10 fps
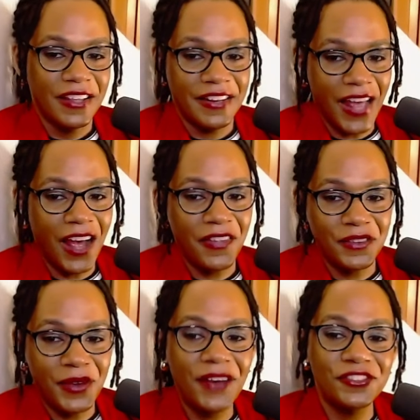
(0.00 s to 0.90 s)
now that
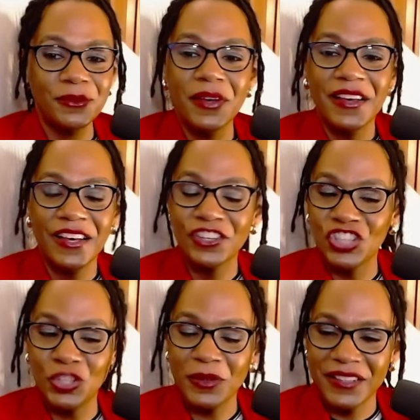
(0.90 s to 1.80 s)
you have some
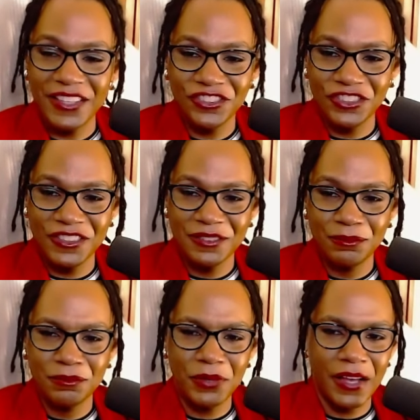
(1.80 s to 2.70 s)
accumulation
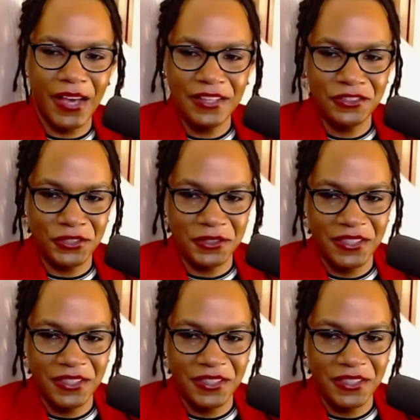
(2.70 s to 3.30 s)
behind you.